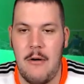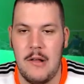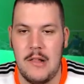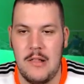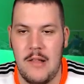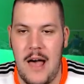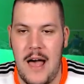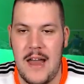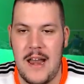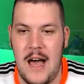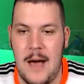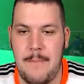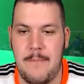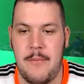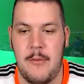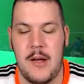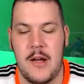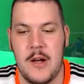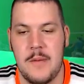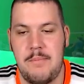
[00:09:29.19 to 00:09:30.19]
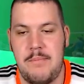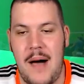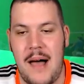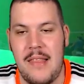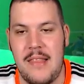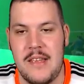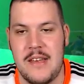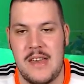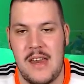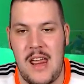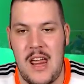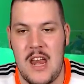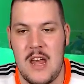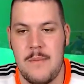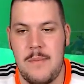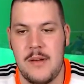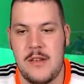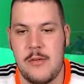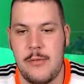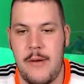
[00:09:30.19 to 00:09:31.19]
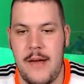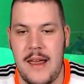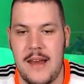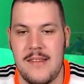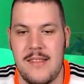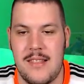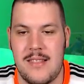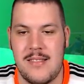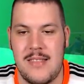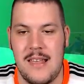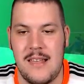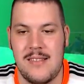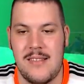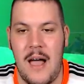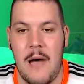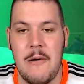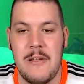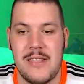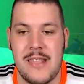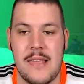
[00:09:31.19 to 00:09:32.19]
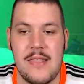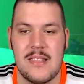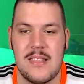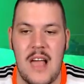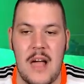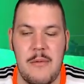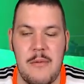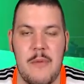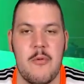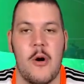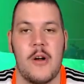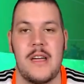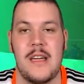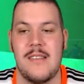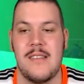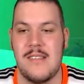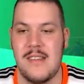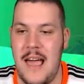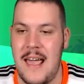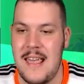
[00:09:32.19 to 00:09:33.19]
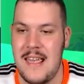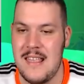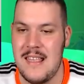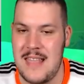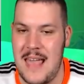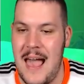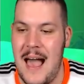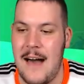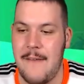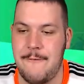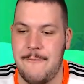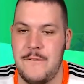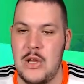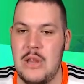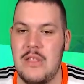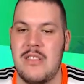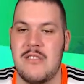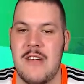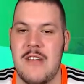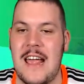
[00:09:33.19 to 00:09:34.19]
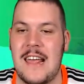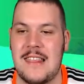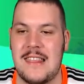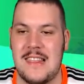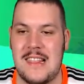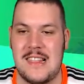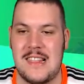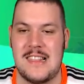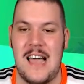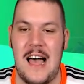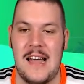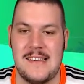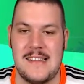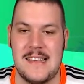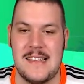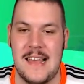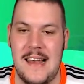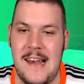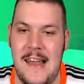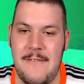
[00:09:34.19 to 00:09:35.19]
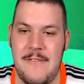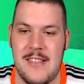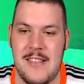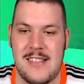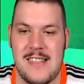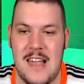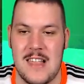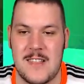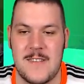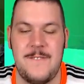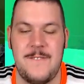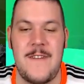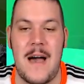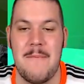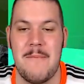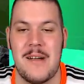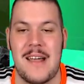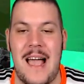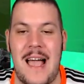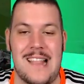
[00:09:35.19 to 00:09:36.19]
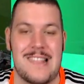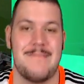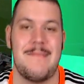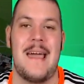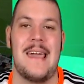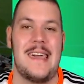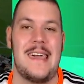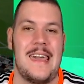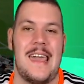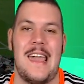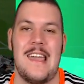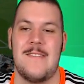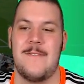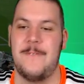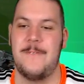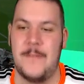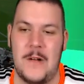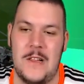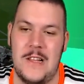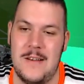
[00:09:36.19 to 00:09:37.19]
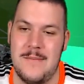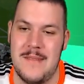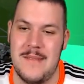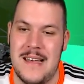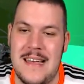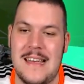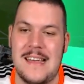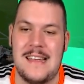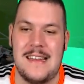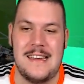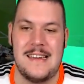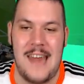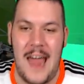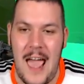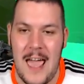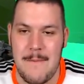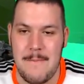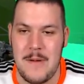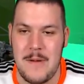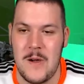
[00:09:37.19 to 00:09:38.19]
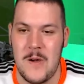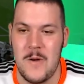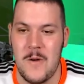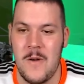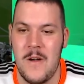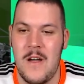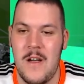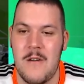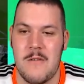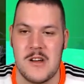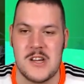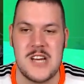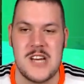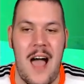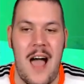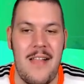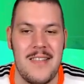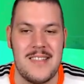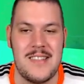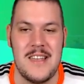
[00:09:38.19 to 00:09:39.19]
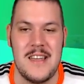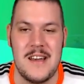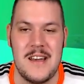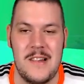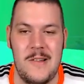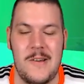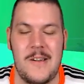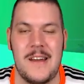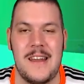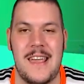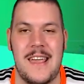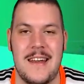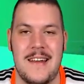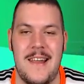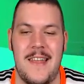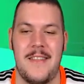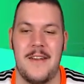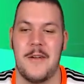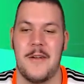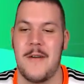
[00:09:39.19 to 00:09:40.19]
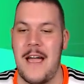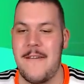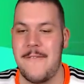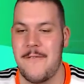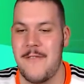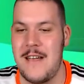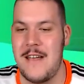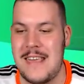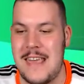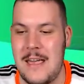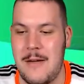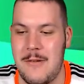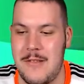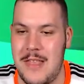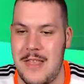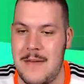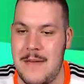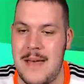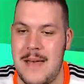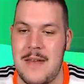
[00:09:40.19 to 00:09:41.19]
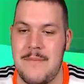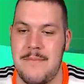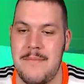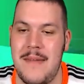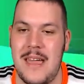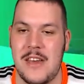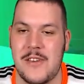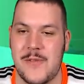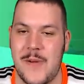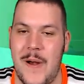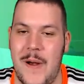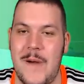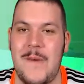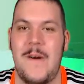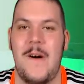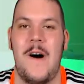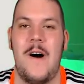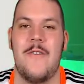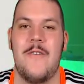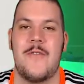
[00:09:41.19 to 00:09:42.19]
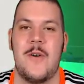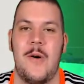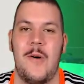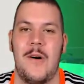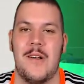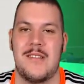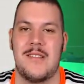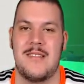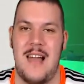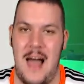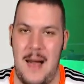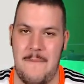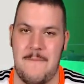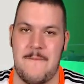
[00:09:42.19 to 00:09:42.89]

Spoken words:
lineup. We've got Butland in between the sticks. I would say the side we're rocking today is our full-strength starting 11. Cesc Fabregas making his Fulham debut. Richarlison looking to get another great free kick with him. And Mitro, of course, up